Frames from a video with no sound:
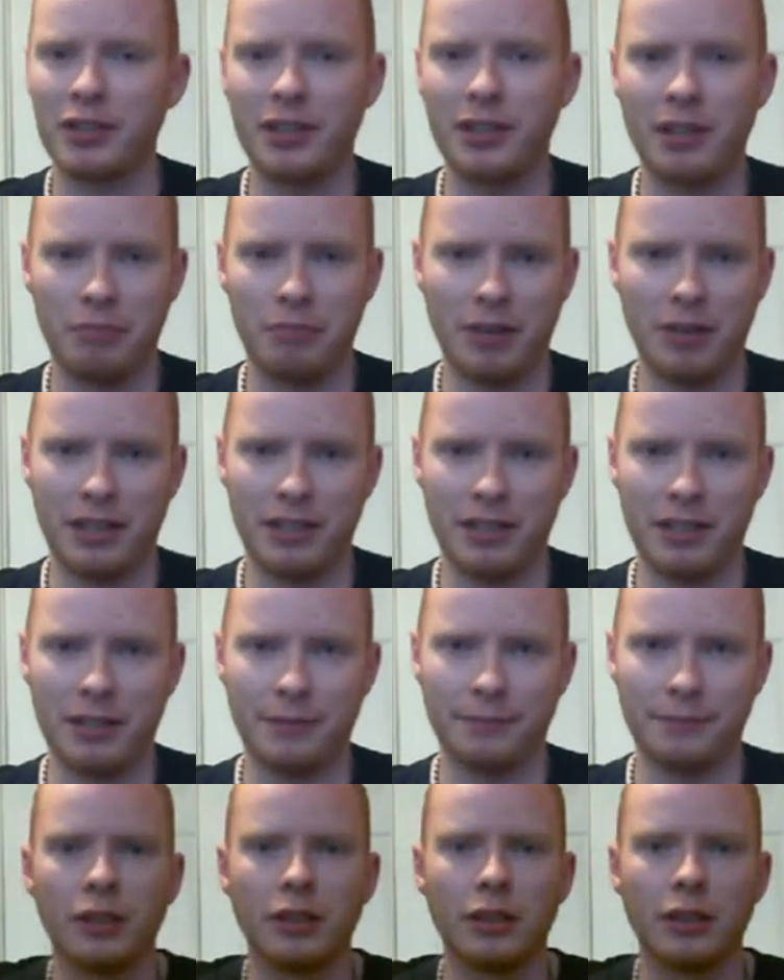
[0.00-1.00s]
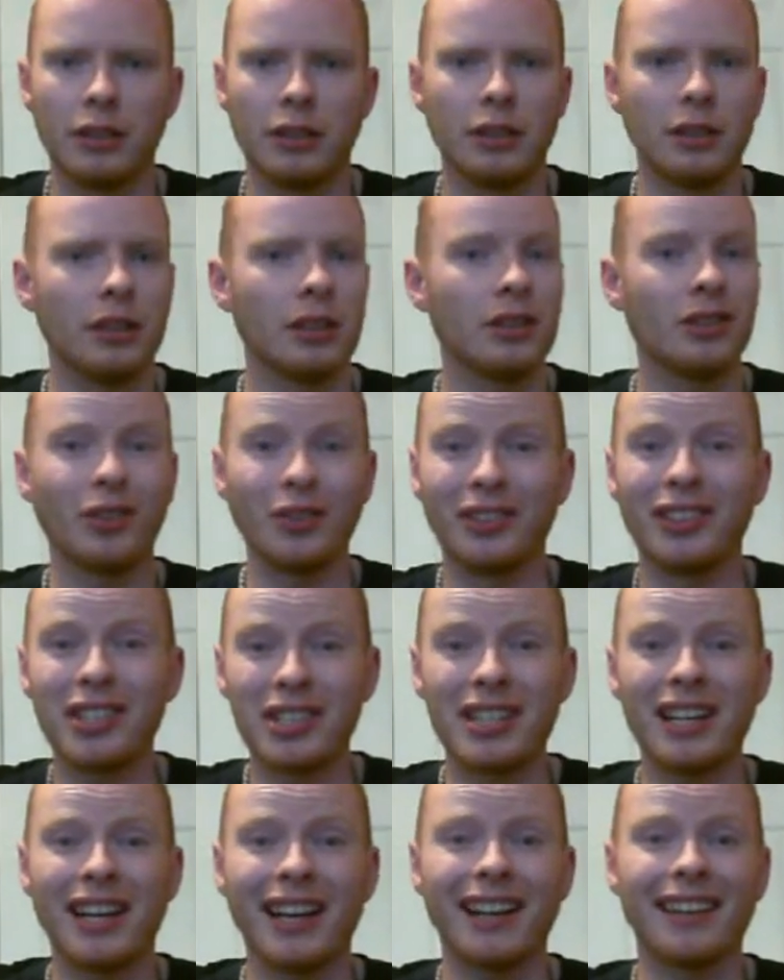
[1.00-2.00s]
They're brilliant. So
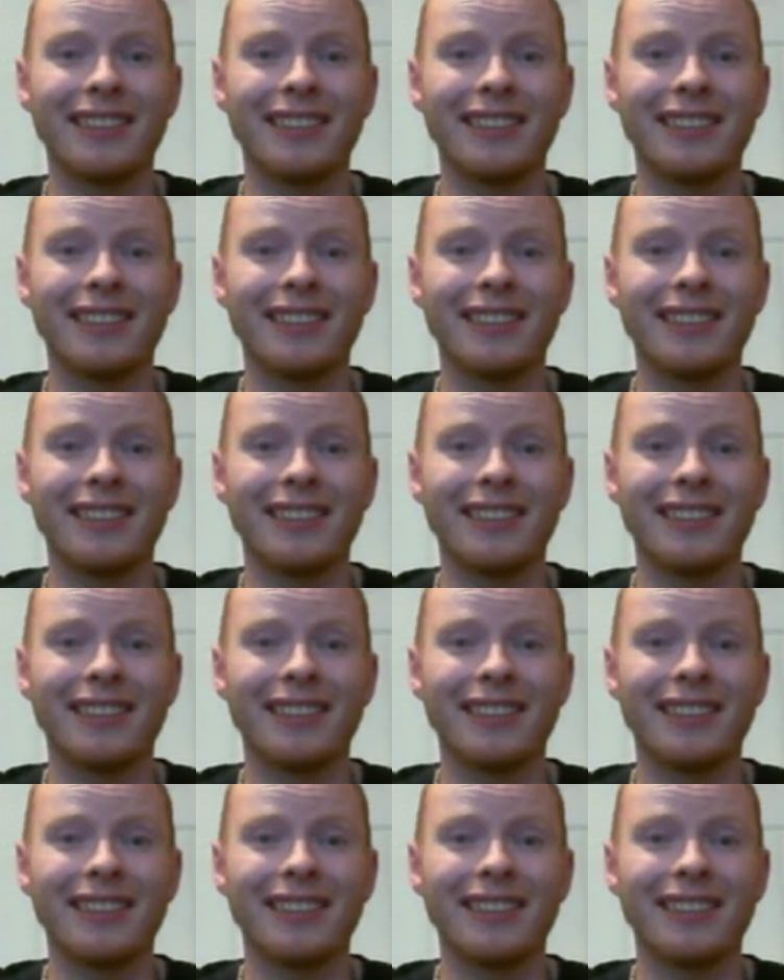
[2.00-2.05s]
additionally,